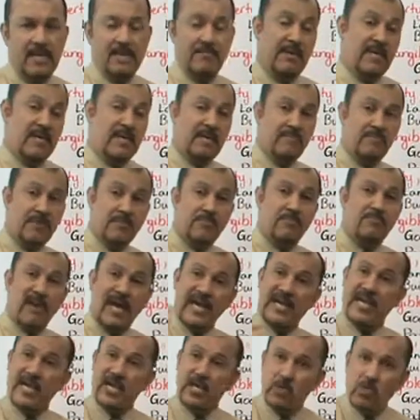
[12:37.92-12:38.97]
It may give me
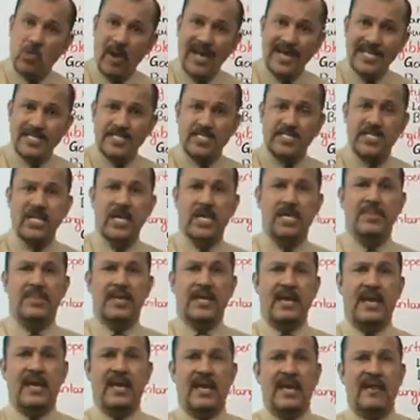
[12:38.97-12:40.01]
bragging rights
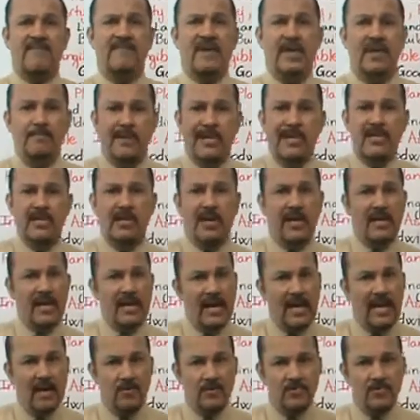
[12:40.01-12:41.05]
that I have $1 million
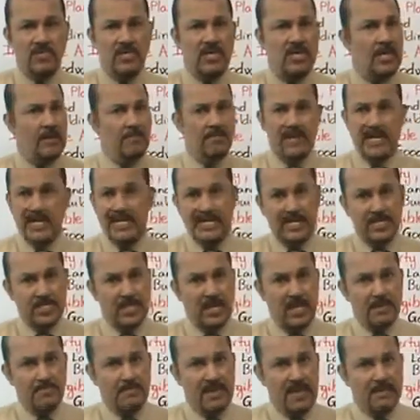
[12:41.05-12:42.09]
house, but it does
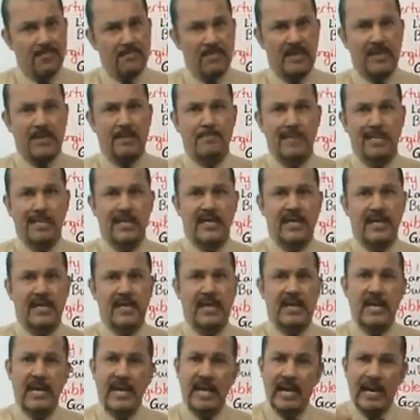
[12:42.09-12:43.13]
not make me a
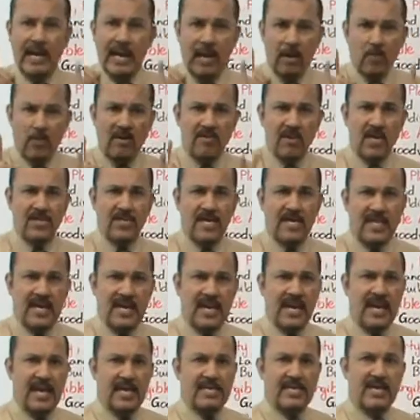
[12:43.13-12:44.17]
millionaire. However, on the
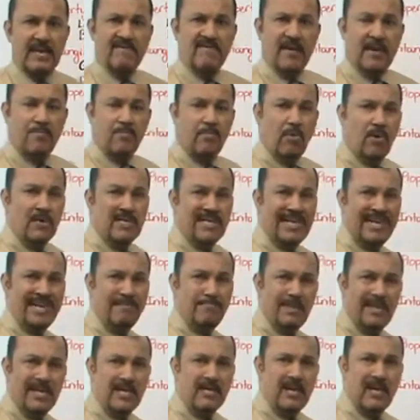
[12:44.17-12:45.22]
other hand, if I bought
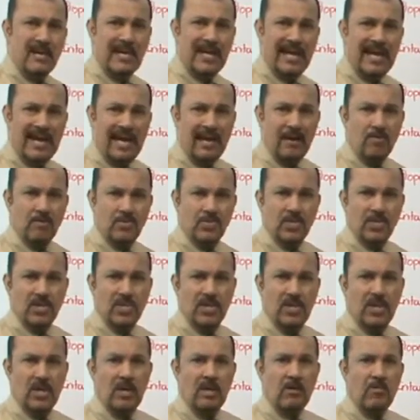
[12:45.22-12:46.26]
$1 million
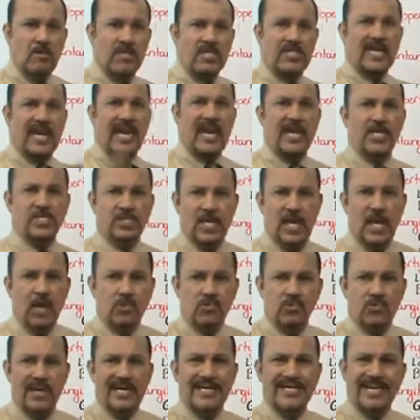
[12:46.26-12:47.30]
house with cash,
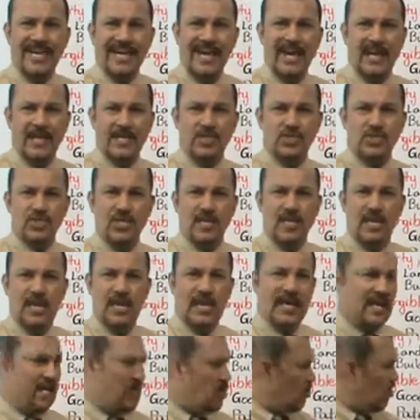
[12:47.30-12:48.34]
outright cash,
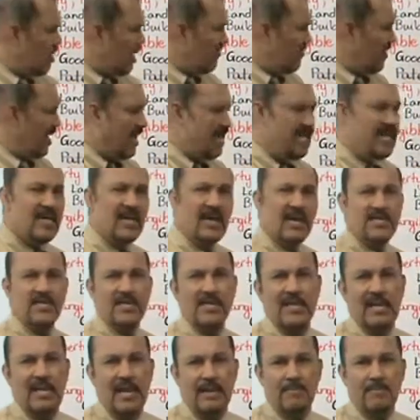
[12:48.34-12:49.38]
and I don't have any
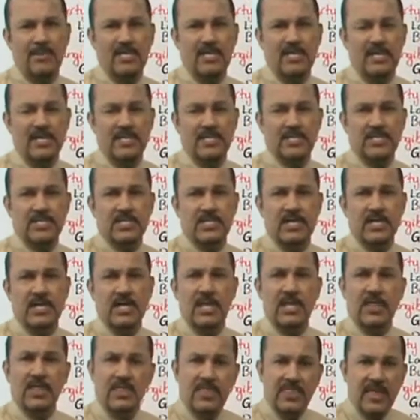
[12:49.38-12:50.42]
other liabilities,
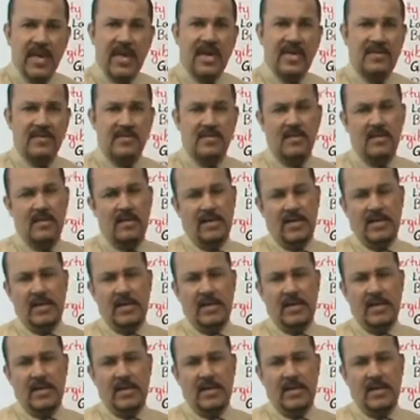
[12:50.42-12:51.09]
then